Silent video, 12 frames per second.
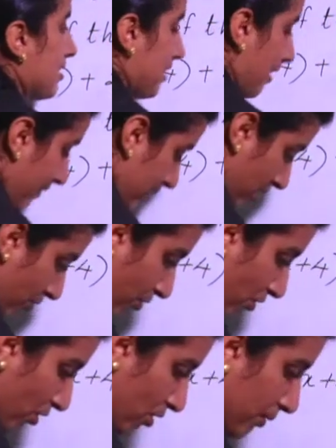
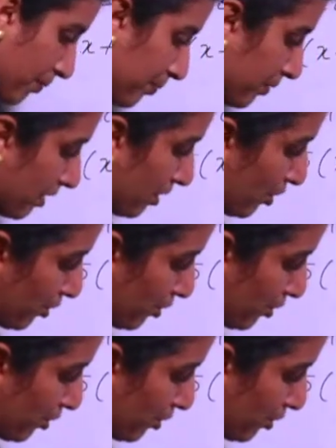74